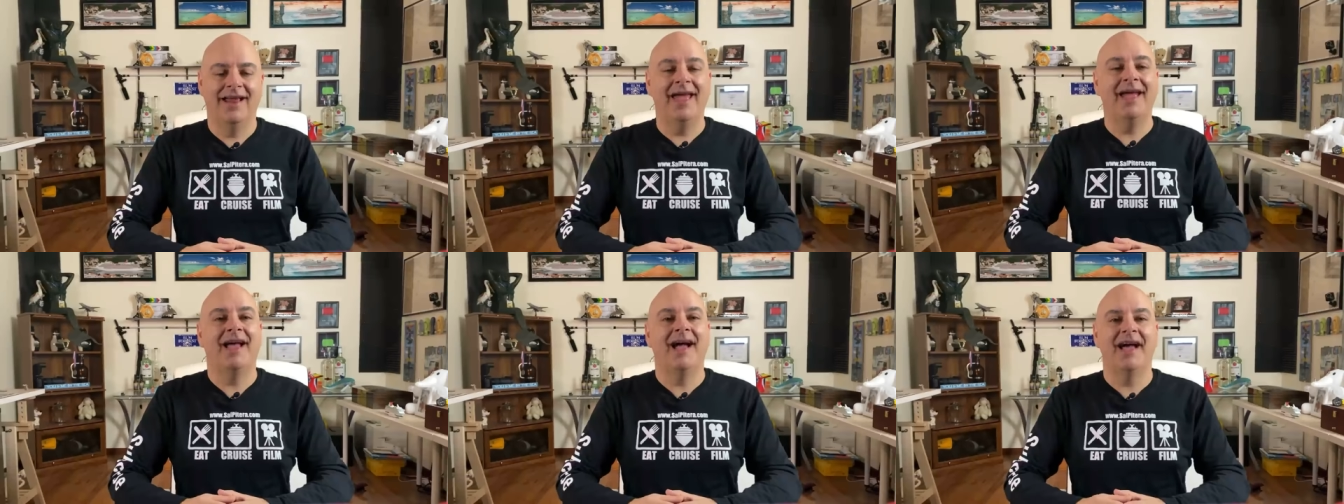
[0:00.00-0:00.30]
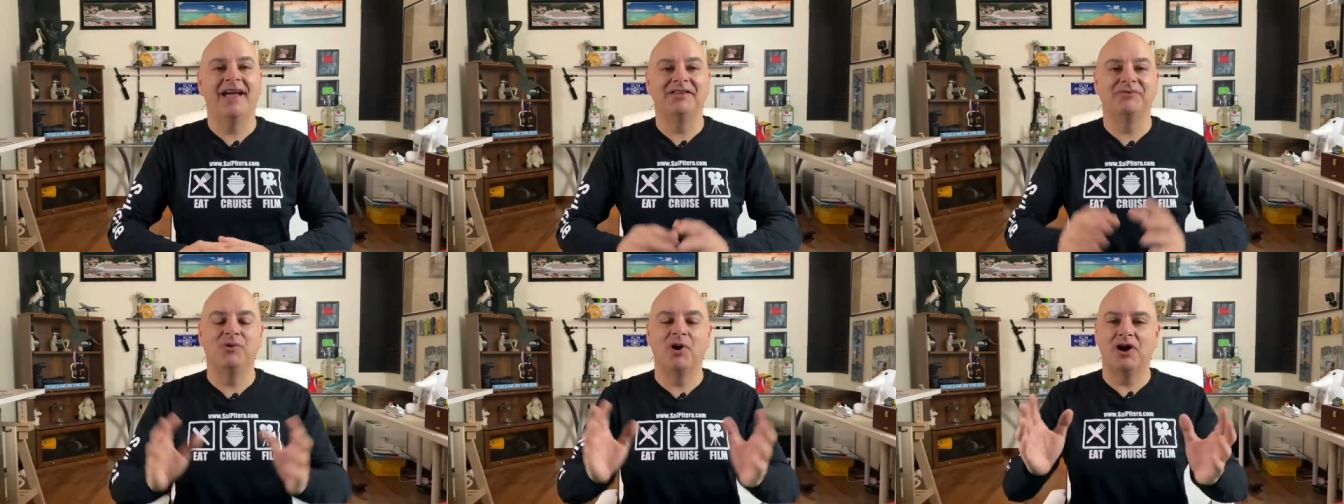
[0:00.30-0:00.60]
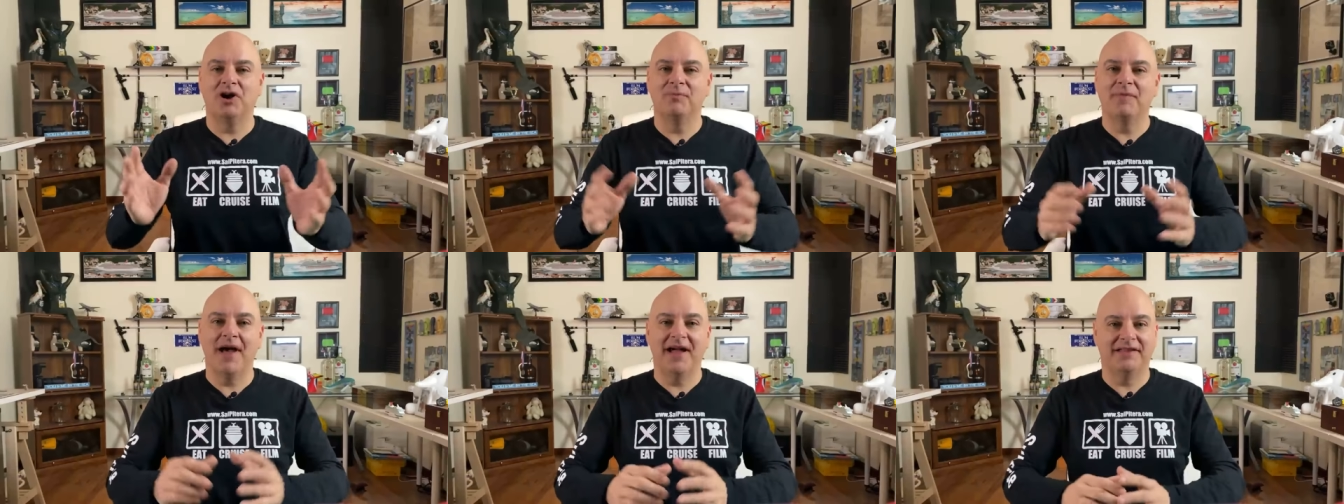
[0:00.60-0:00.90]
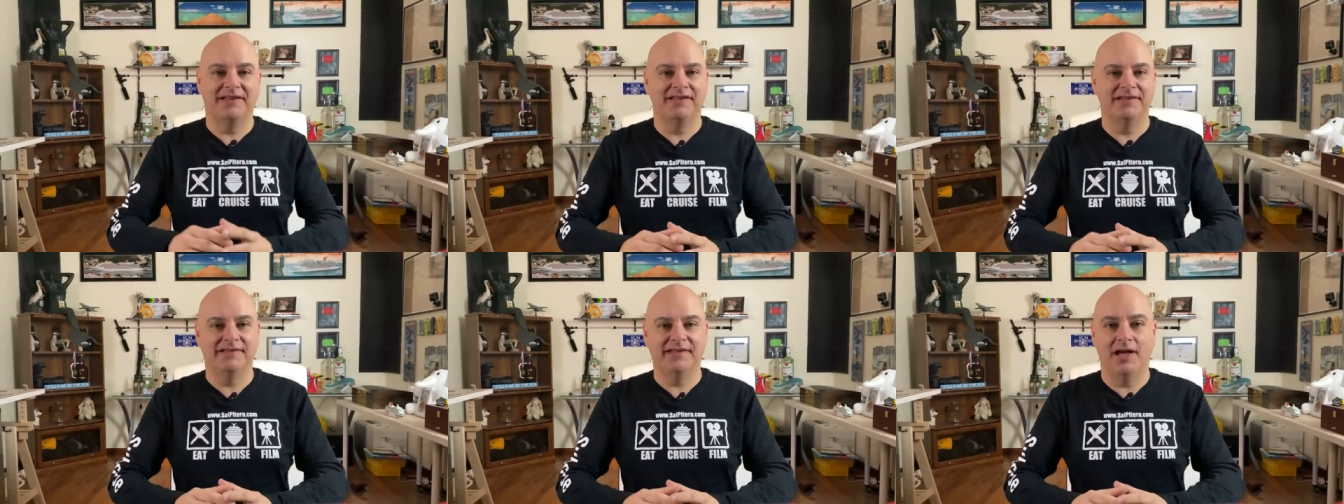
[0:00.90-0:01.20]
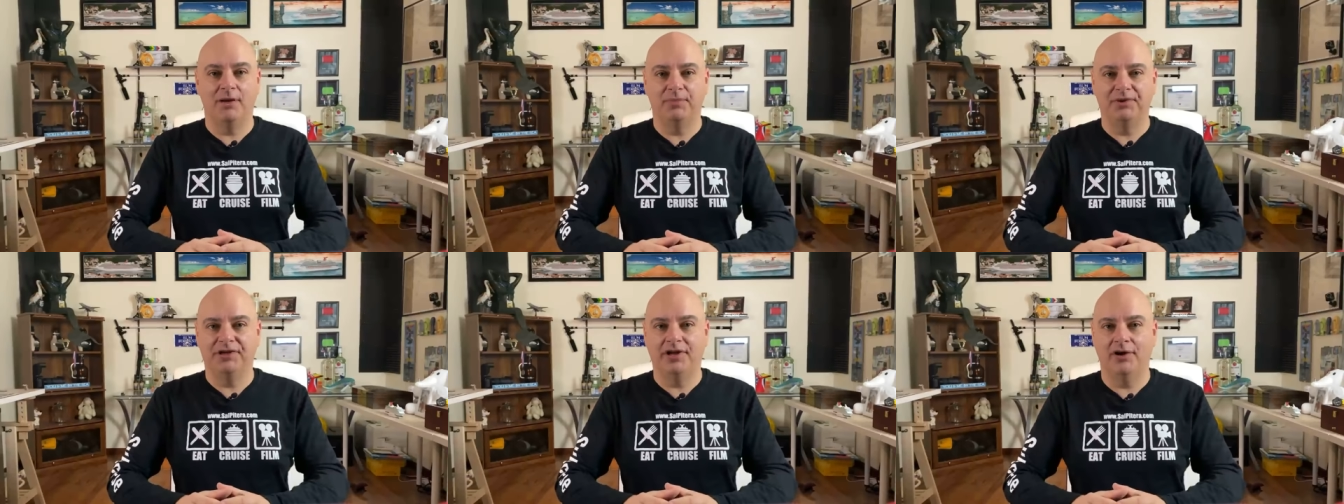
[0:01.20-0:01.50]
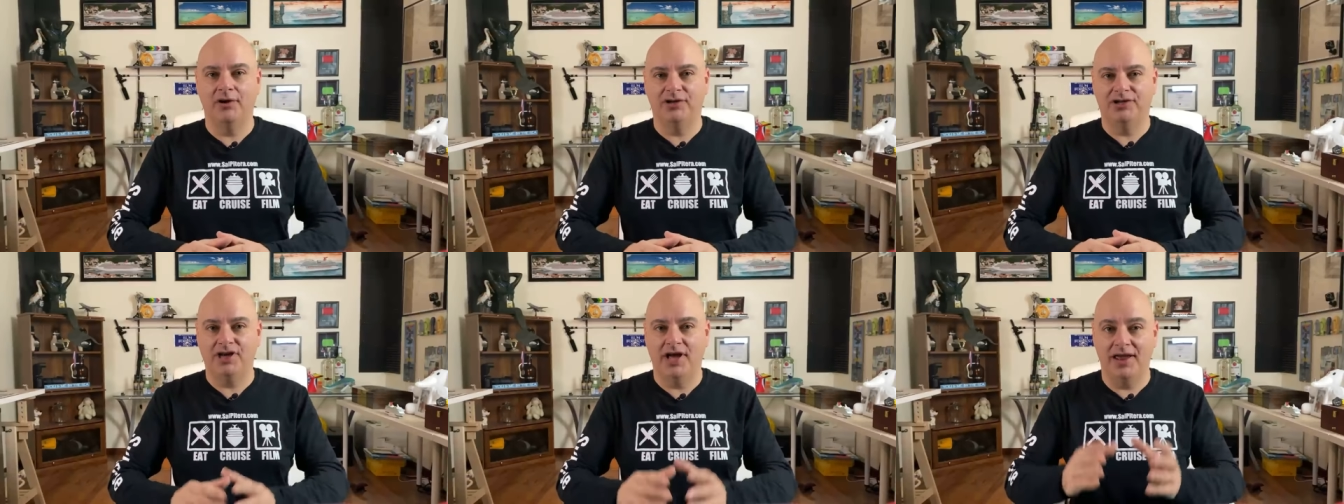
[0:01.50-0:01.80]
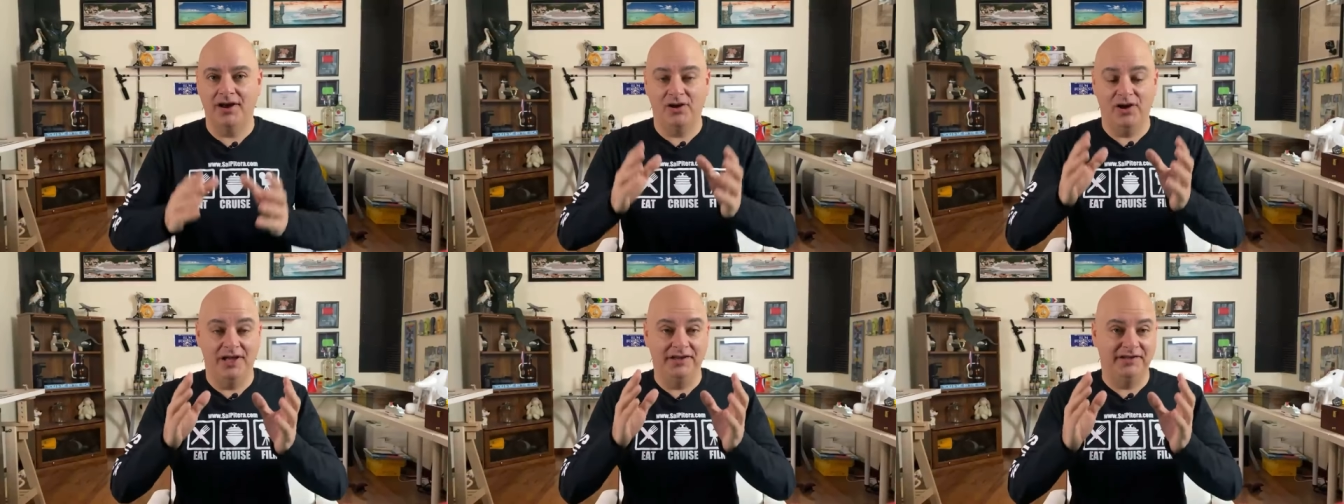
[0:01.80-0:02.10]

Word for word: Hey guys, welcome back to the Sal Pitera channel,